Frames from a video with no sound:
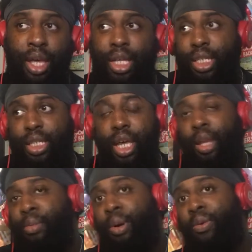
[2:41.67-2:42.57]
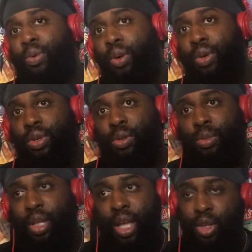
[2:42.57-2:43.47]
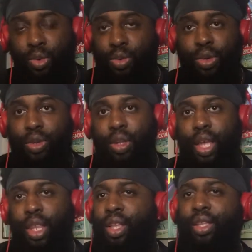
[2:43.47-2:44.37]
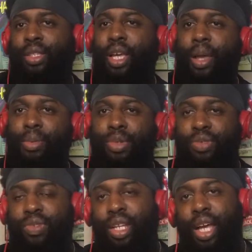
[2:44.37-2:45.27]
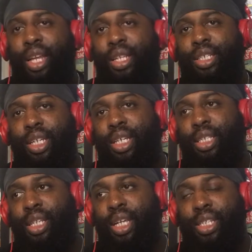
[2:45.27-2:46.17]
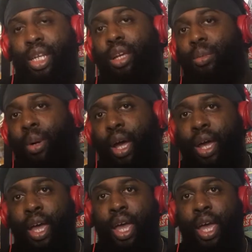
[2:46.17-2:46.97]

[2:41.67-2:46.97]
He's dead in both worlds. But, like, you neither time, you just really got to get a chance to, like, say goodbye.